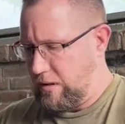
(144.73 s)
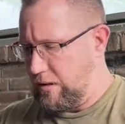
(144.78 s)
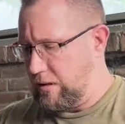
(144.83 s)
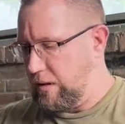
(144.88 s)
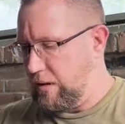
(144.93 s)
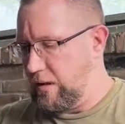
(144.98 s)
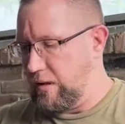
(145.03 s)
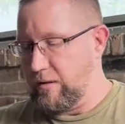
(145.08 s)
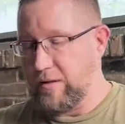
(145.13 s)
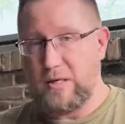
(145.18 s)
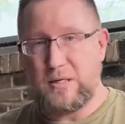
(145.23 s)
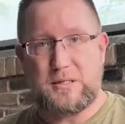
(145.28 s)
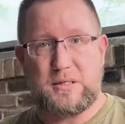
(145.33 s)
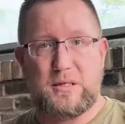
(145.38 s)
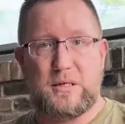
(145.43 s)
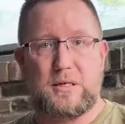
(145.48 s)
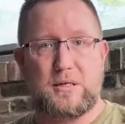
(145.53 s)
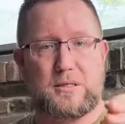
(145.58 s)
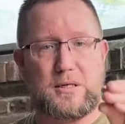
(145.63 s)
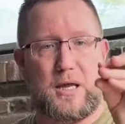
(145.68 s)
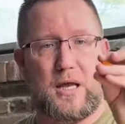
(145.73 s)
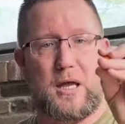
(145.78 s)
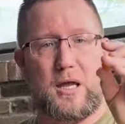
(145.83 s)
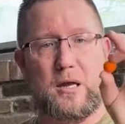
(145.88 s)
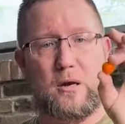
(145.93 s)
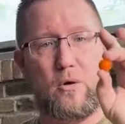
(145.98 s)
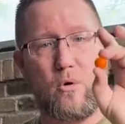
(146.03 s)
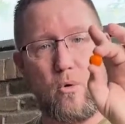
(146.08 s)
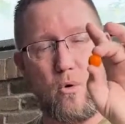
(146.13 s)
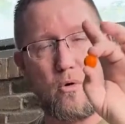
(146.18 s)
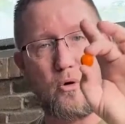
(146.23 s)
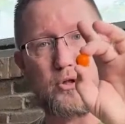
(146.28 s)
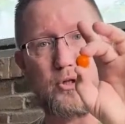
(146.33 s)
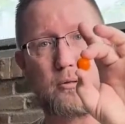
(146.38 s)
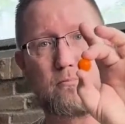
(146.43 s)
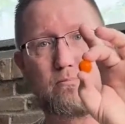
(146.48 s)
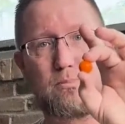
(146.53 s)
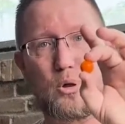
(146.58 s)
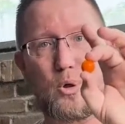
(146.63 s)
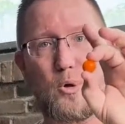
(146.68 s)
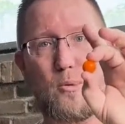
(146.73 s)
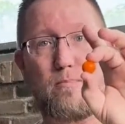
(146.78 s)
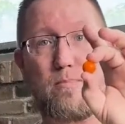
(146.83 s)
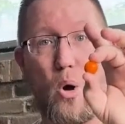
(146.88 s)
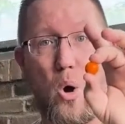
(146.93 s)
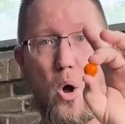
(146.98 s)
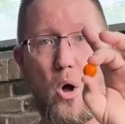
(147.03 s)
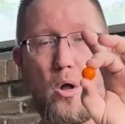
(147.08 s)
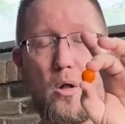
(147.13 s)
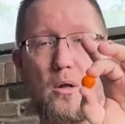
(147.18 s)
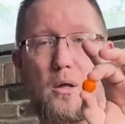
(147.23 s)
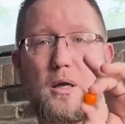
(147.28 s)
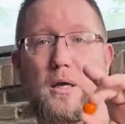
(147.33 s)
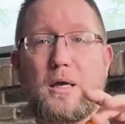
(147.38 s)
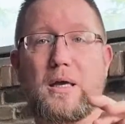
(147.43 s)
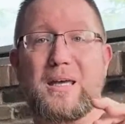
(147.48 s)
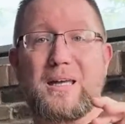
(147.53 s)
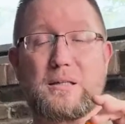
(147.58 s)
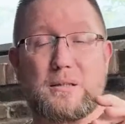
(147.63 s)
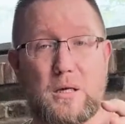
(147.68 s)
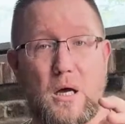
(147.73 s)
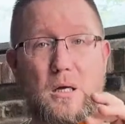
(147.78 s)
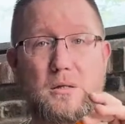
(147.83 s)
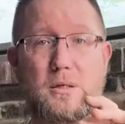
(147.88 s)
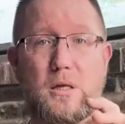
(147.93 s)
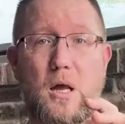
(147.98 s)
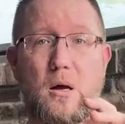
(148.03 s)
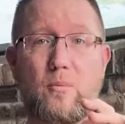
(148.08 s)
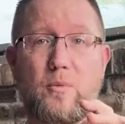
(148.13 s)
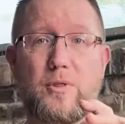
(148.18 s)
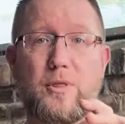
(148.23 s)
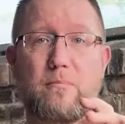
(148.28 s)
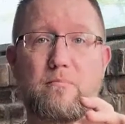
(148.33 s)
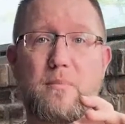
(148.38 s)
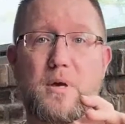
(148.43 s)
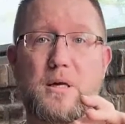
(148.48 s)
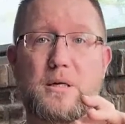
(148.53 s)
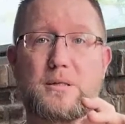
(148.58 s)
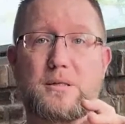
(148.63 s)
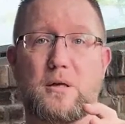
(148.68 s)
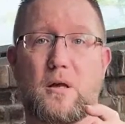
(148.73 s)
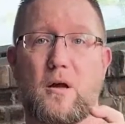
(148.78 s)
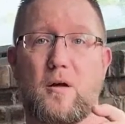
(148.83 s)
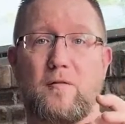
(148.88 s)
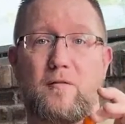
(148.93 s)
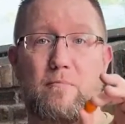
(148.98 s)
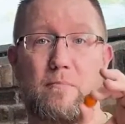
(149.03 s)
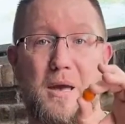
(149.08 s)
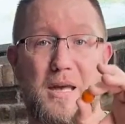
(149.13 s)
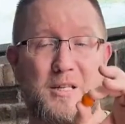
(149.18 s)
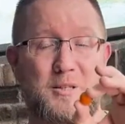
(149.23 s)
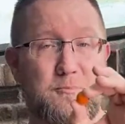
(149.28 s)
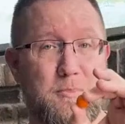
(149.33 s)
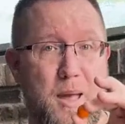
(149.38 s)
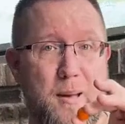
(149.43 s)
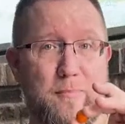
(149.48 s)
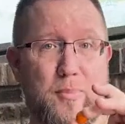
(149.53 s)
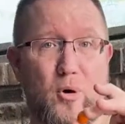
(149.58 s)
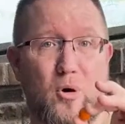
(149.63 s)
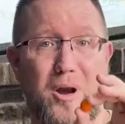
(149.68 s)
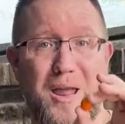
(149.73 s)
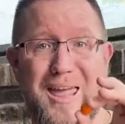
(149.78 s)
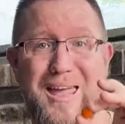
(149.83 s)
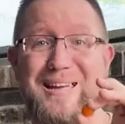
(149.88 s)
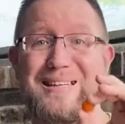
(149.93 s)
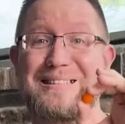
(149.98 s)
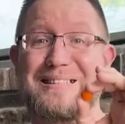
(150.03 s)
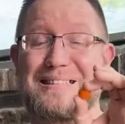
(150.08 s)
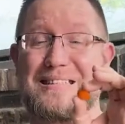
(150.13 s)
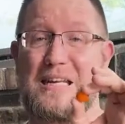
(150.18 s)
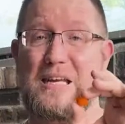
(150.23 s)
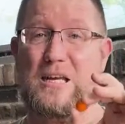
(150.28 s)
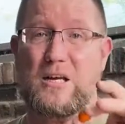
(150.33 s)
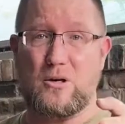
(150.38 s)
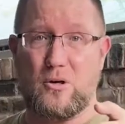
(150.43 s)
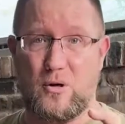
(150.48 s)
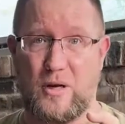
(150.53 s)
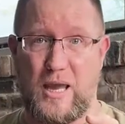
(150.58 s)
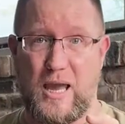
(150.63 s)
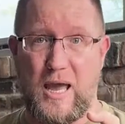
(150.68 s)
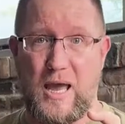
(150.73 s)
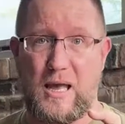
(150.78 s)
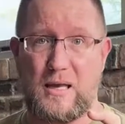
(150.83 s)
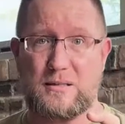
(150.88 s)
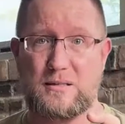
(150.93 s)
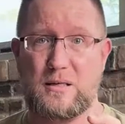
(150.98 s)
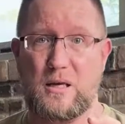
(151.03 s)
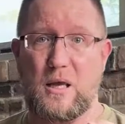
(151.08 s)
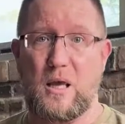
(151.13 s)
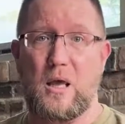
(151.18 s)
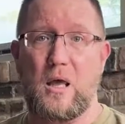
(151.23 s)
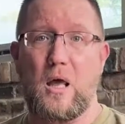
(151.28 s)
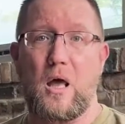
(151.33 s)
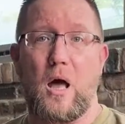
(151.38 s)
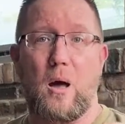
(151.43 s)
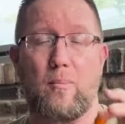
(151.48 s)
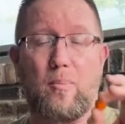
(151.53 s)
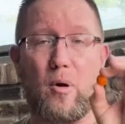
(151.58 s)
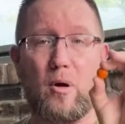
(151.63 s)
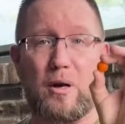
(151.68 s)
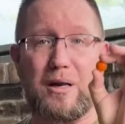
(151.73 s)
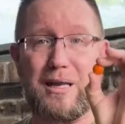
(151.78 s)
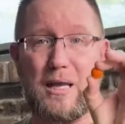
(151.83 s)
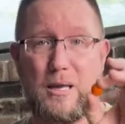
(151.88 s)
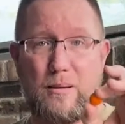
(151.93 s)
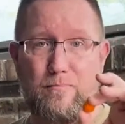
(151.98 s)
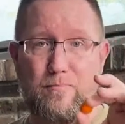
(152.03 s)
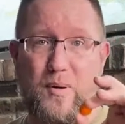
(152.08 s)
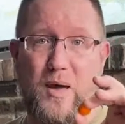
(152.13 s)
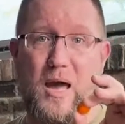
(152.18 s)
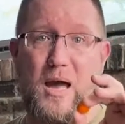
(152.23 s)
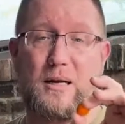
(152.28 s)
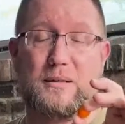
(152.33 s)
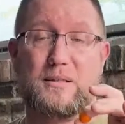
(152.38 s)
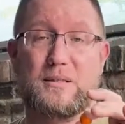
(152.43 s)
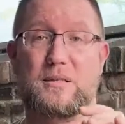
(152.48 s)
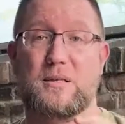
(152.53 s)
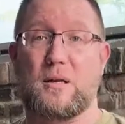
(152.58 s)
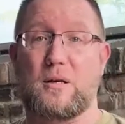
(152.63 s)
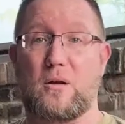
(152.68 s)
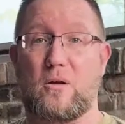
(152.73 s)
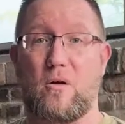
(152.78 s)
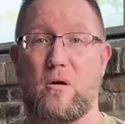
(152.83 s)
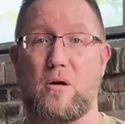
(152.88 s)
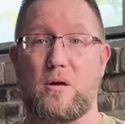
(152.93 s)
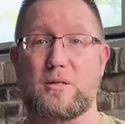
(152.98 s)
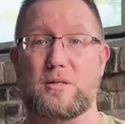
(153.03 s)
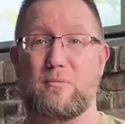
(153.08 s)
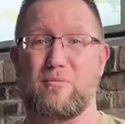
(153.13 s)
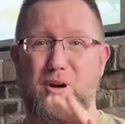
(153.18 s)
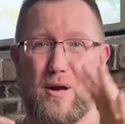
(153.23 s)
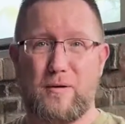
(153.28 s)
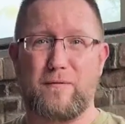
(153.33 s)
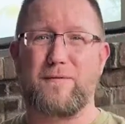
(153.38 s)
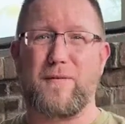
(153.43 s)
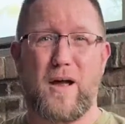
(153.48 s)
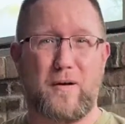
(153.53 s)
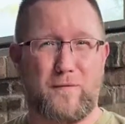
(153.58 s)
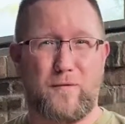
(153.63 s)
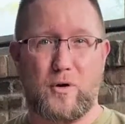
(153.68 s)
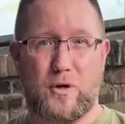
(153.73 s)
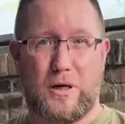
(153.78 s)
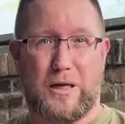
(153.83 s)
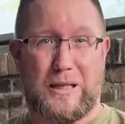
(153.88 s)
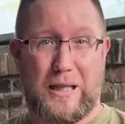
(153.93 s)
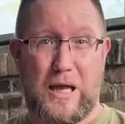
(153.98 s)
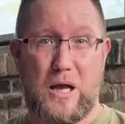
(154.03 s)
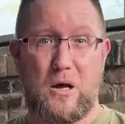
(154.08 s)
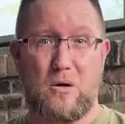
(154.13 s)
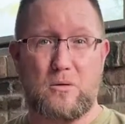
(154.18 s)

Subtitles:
this is an orange and blue ball. It does come with a mix of mace pepper and tear gas. Upon impact, it's going to cause around a 5-foot cloud,